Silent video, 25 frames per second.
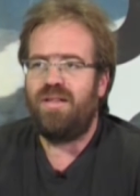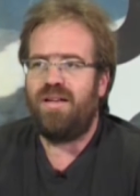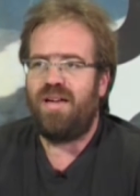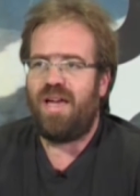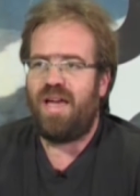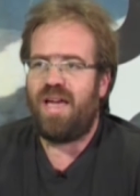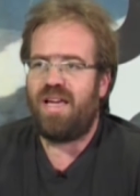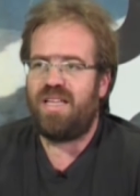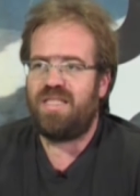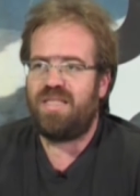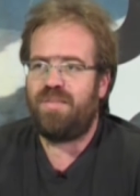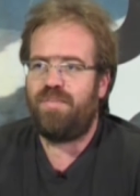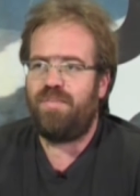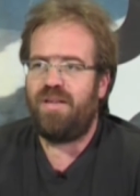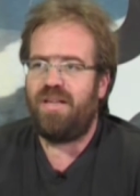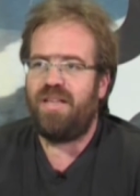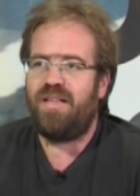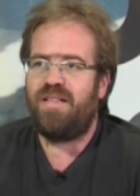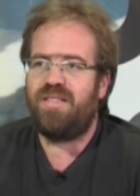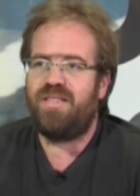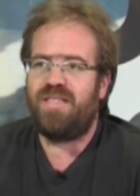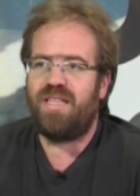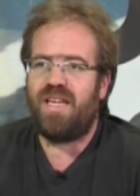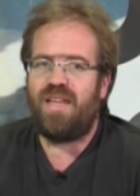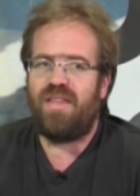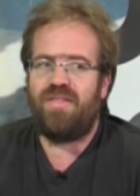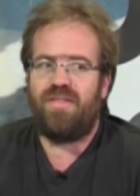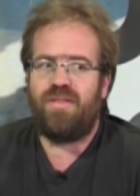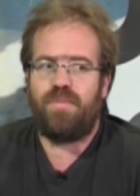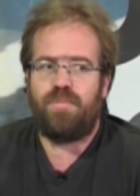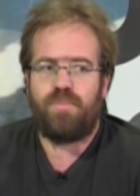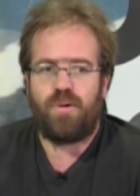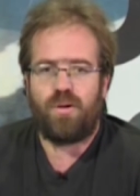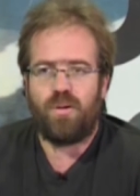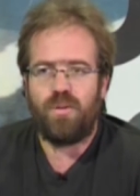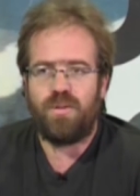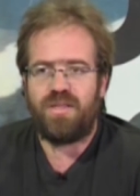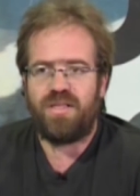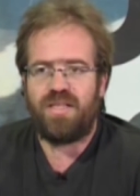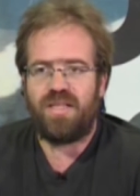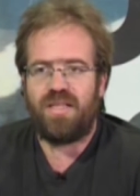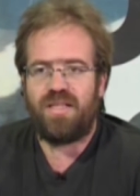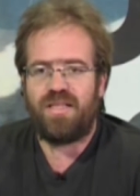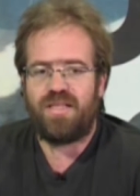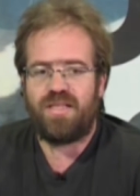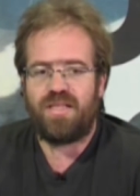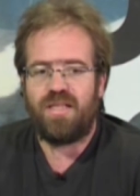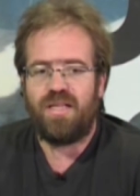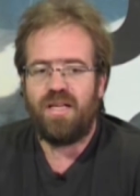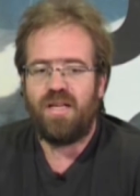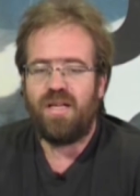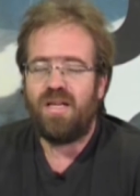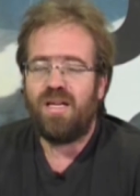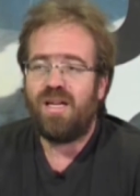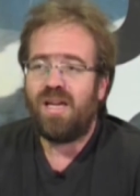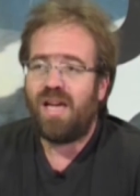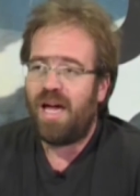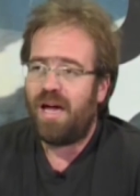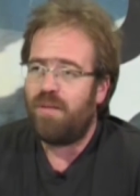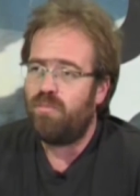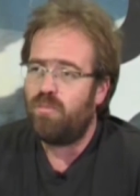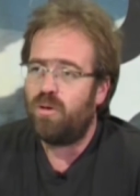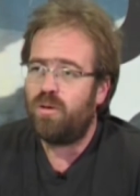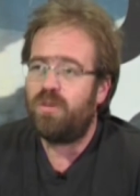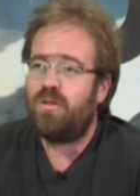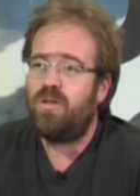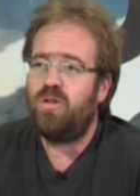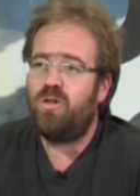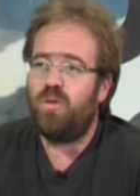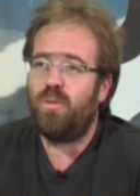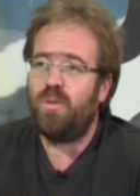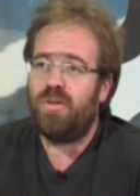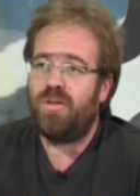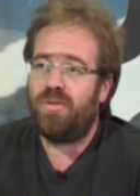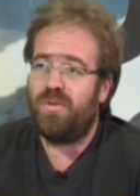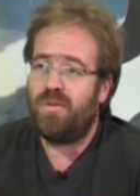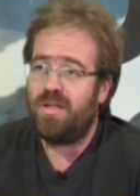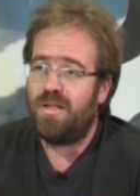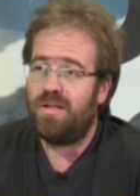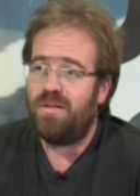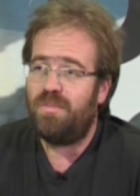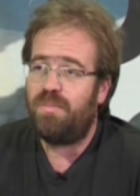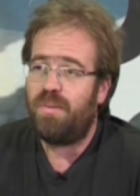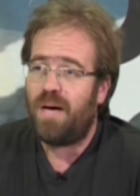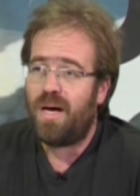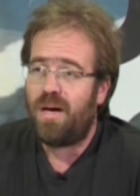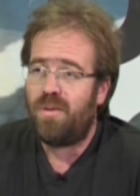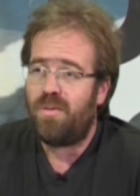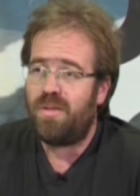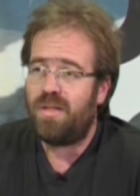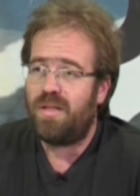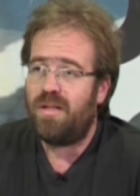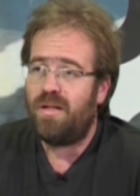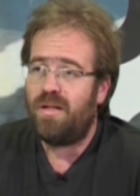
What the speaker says: aspects and the process and more to do with real power.